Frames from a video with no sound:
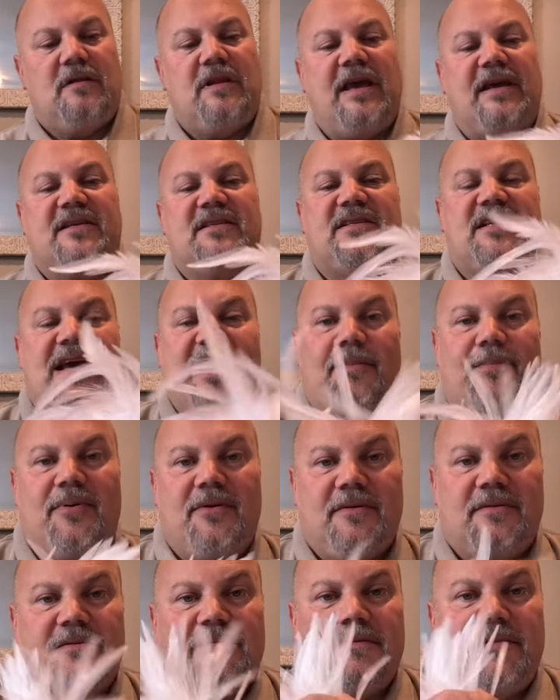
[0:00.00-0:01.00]
Next
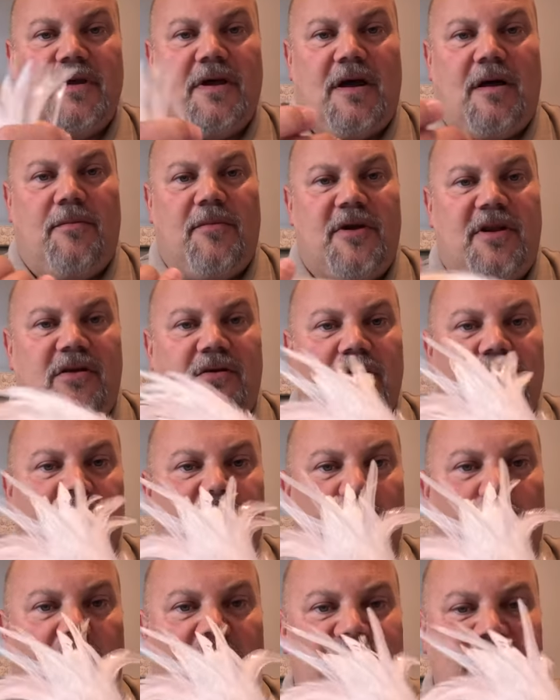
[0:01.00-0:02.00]
step, I'm going to
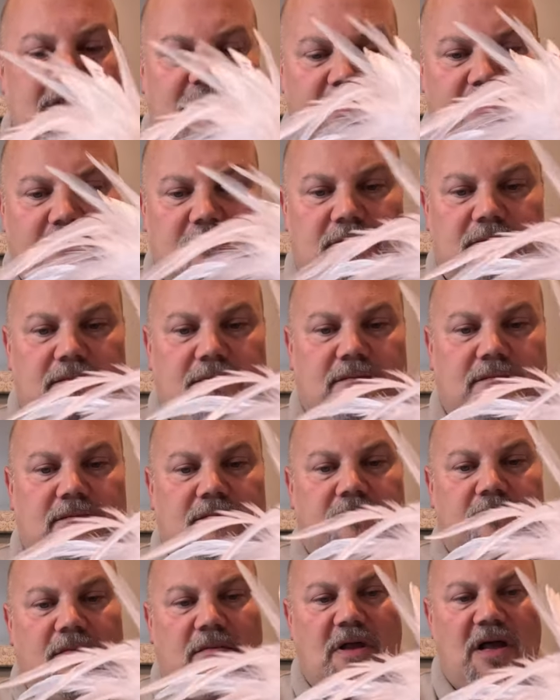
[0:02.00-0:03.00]
use white
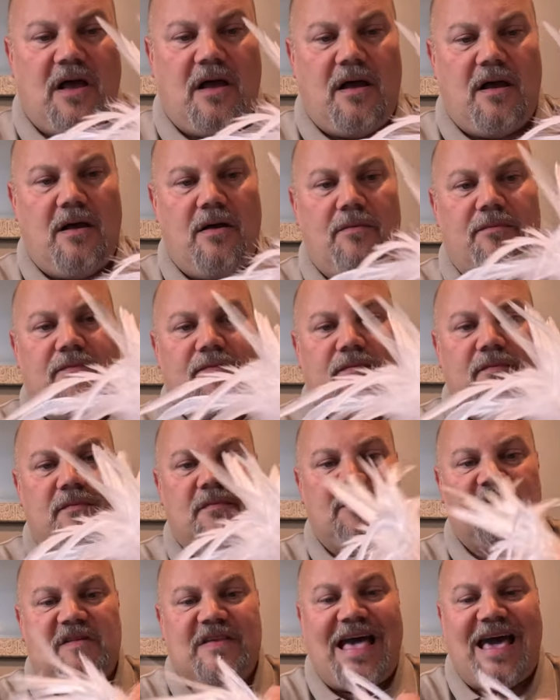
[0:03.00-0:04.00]
um,
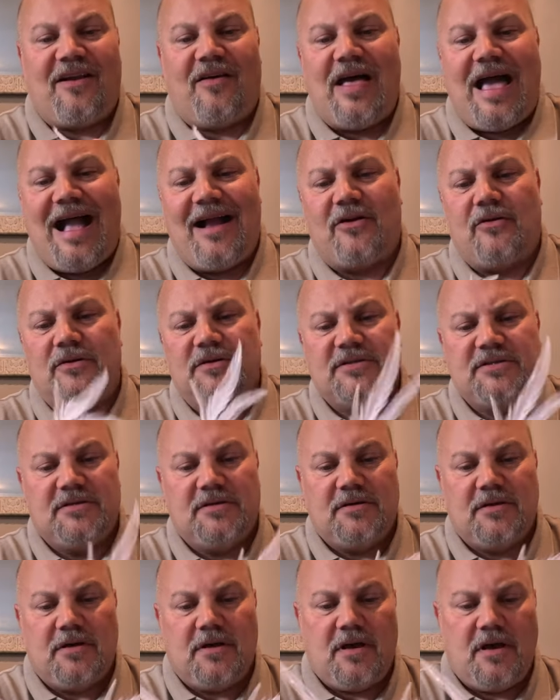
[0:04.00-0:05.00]
saddle hackles.
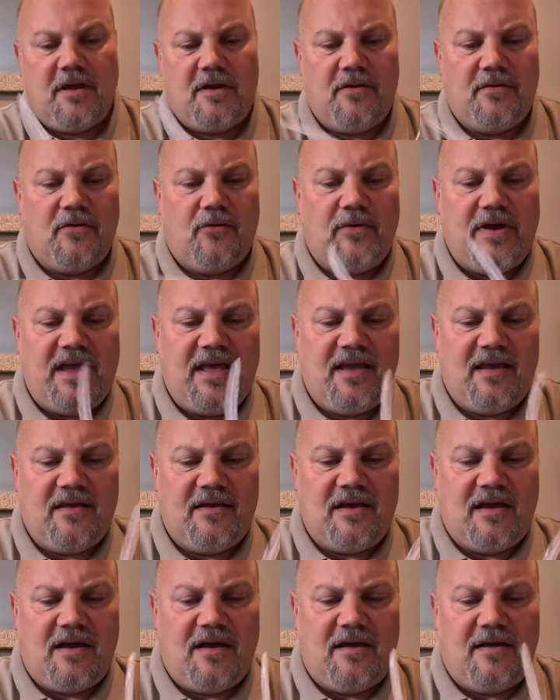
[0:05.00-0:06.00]
Uh, the
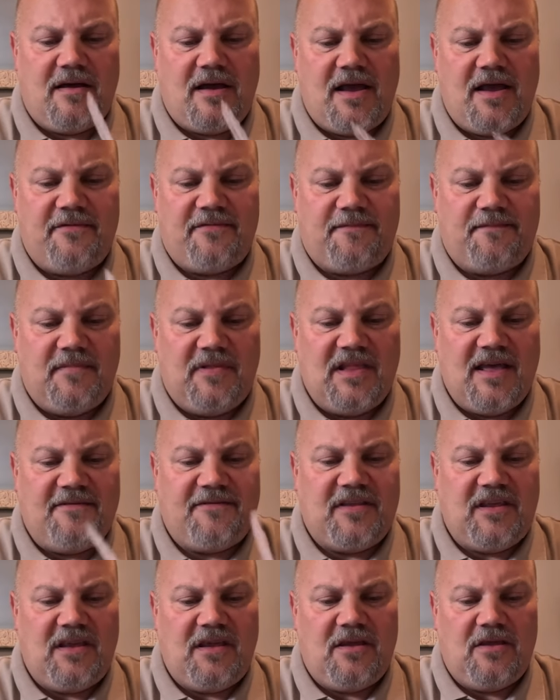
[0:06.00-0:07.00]
way uh,
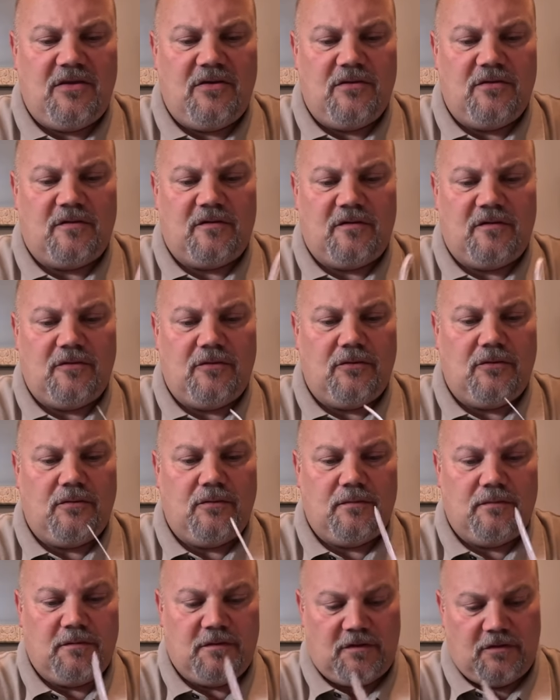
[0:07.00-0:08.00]
Lefty used
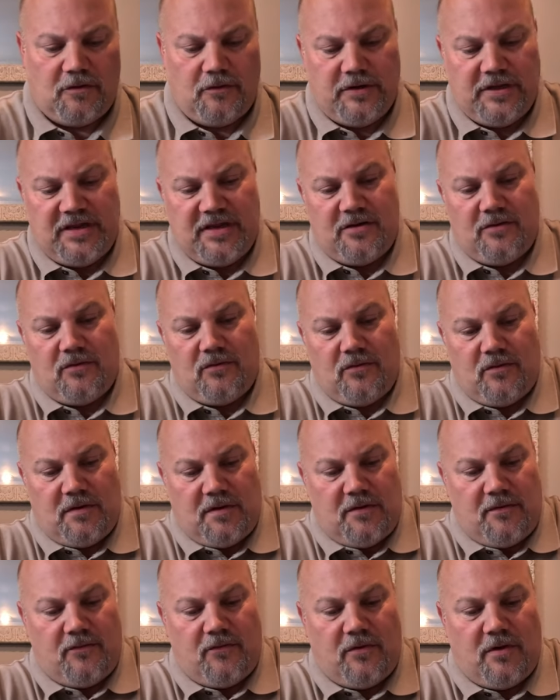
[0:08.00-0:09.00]
to do it
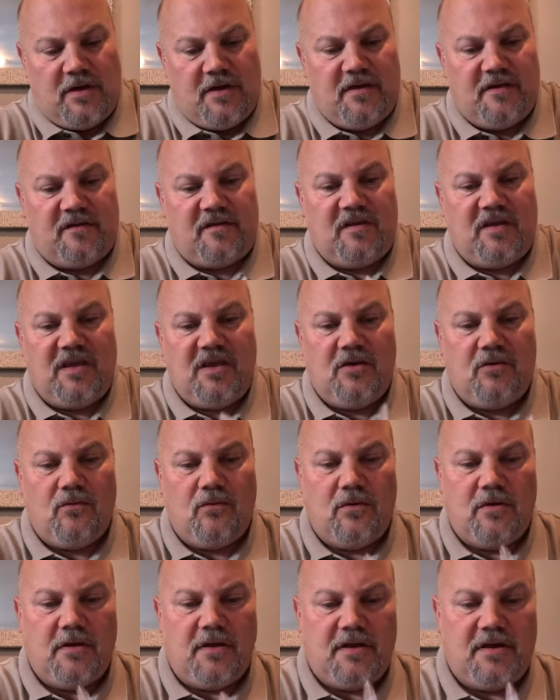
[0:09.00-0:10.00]
was he
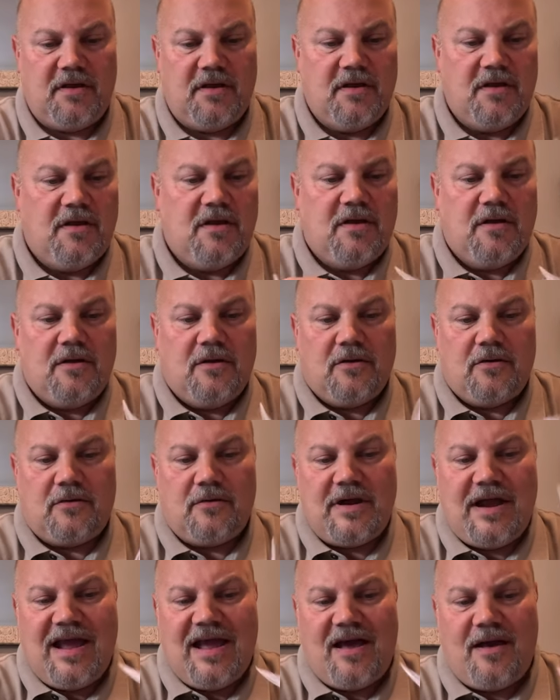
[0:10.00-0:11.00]
would
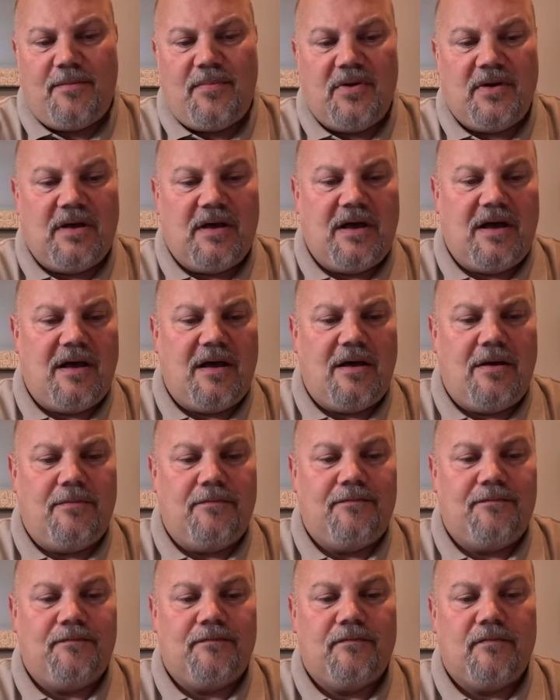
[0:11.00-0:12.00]
grab
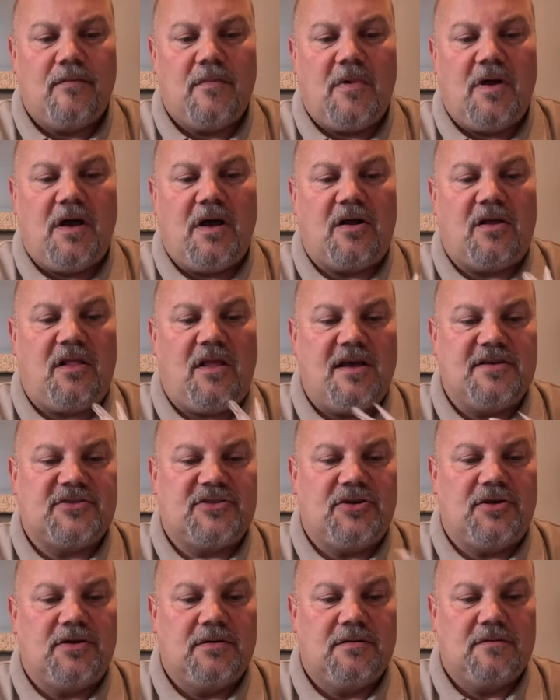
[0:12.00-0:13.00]
um, a
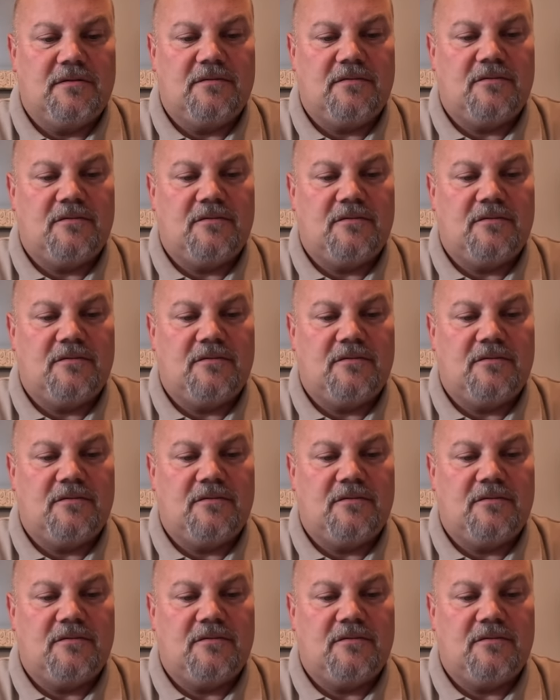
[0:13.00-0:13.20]
cluster,